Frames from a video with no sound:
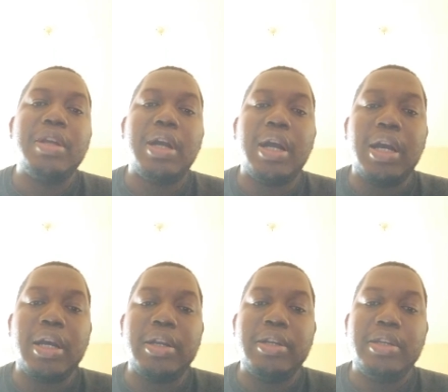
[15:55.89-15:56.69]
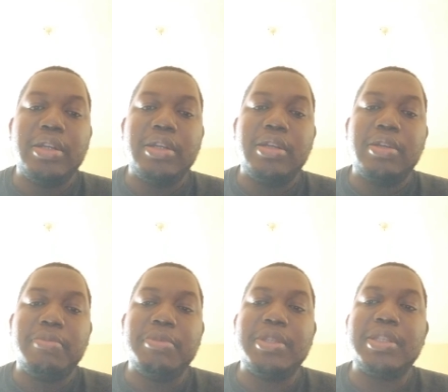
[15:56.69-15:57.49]
or me
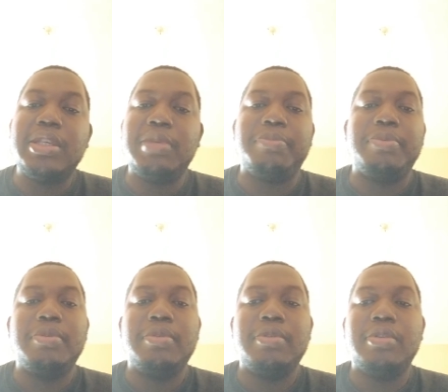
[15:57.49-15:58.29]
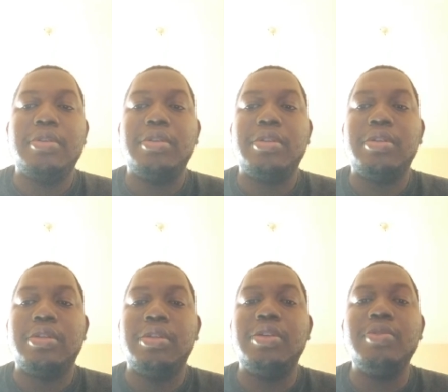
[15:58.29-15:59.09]
skip the
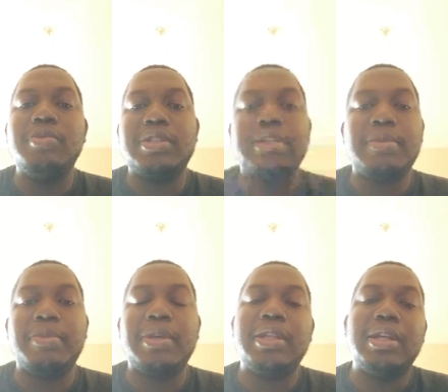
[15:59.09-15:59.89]
notes them in the